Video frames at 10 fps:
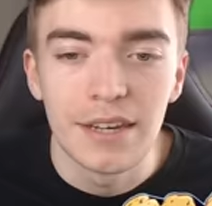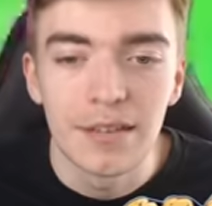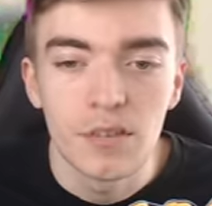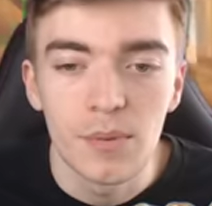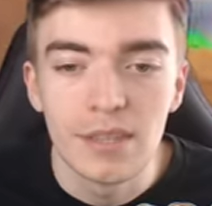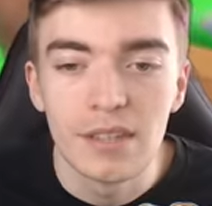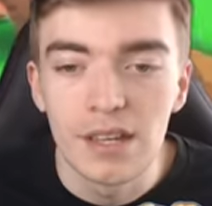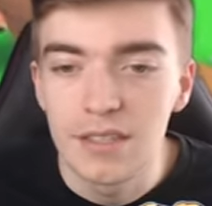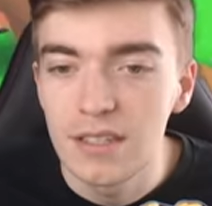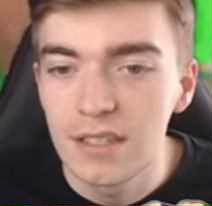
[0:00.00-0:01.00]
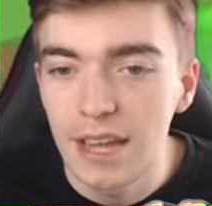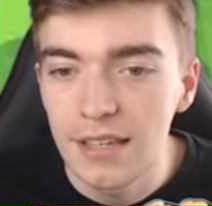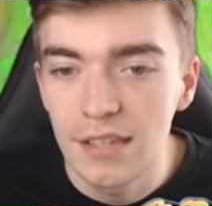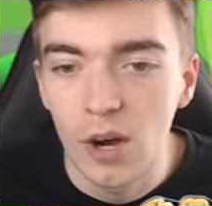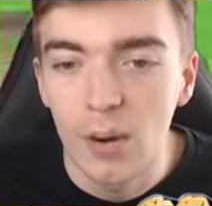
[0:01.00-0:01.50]
If Adopt Me does
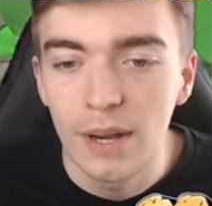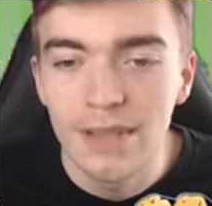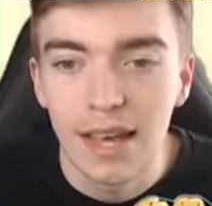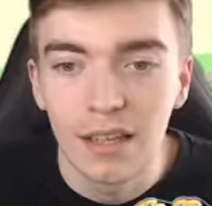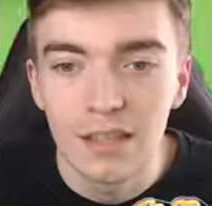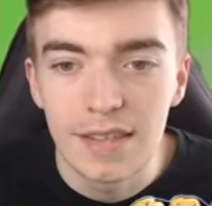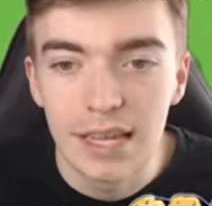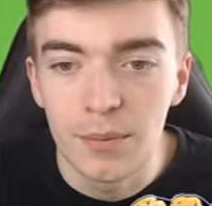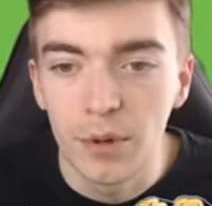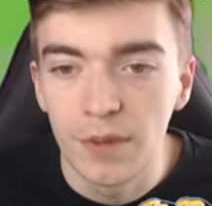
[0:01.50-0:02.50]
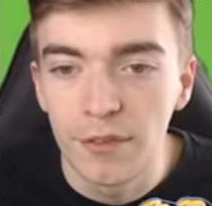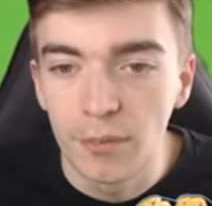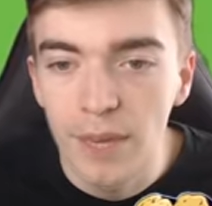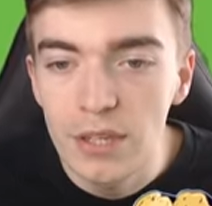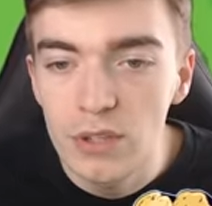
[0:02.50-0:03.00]
decide to go and tell us any more
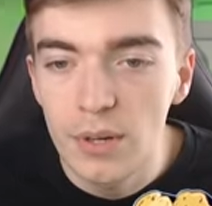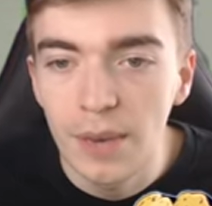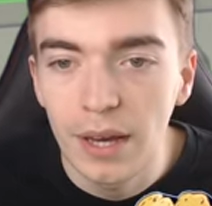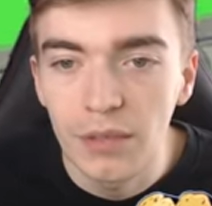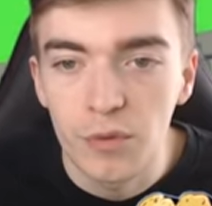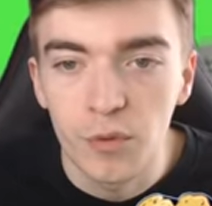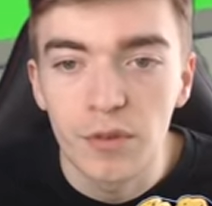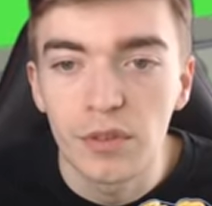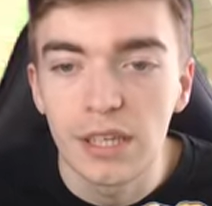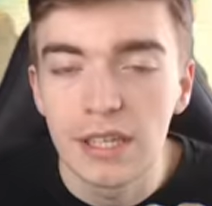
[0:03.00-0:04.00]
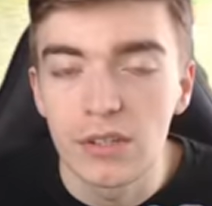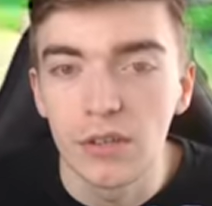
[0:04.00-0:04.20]
information about the re-release